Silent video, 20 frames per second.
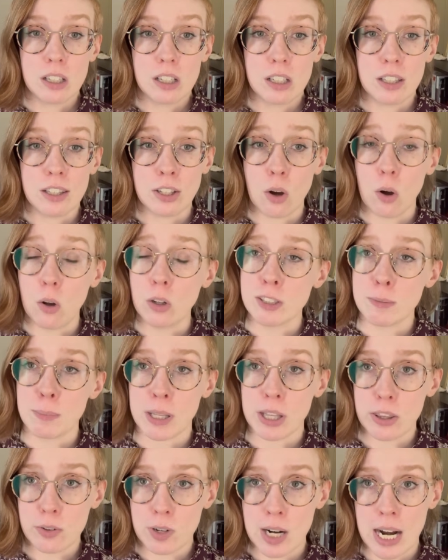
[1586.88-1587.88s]
the
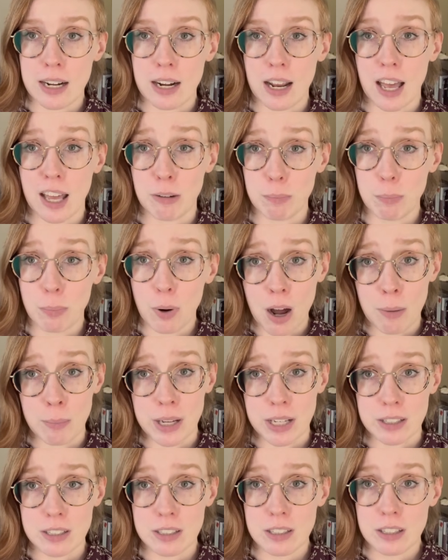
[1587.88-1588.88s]
ultimate threat and
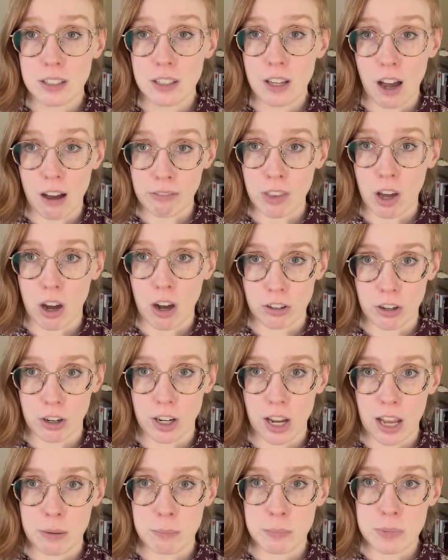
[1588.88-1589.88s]
promise of the Hunger
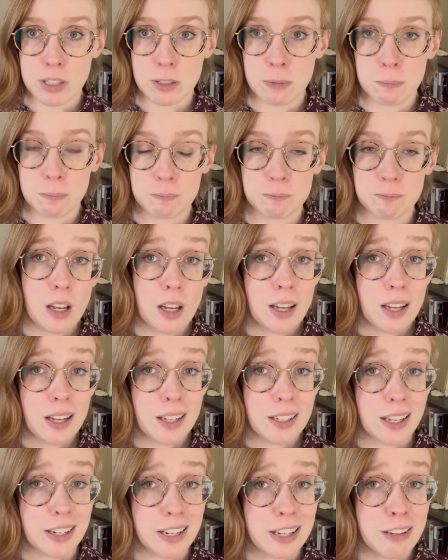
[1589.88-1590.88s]
Games.
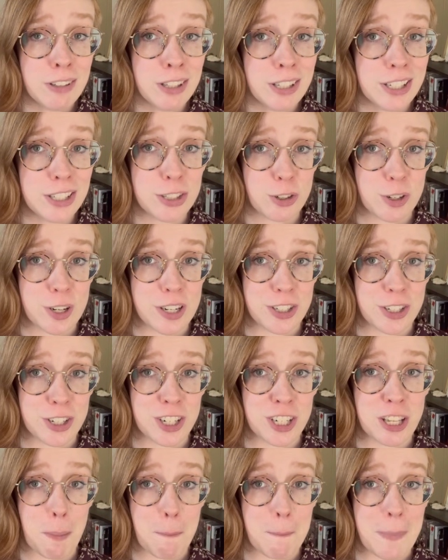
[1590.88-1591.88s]
Yet even these
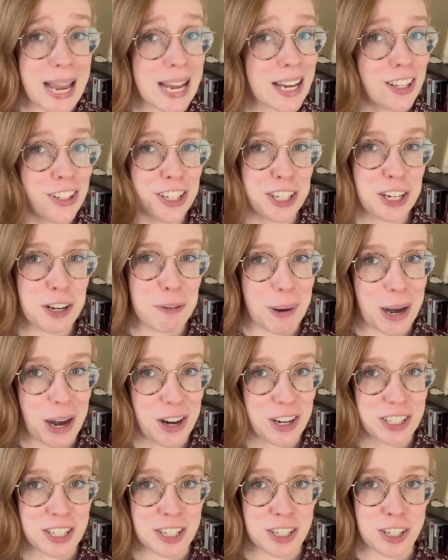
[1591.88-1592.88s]
creatures pale in
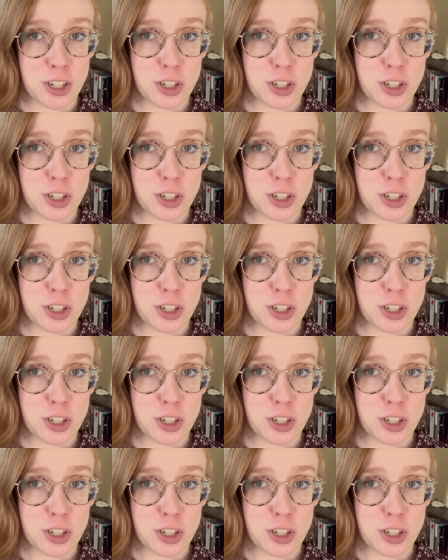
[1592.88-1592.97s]
comparison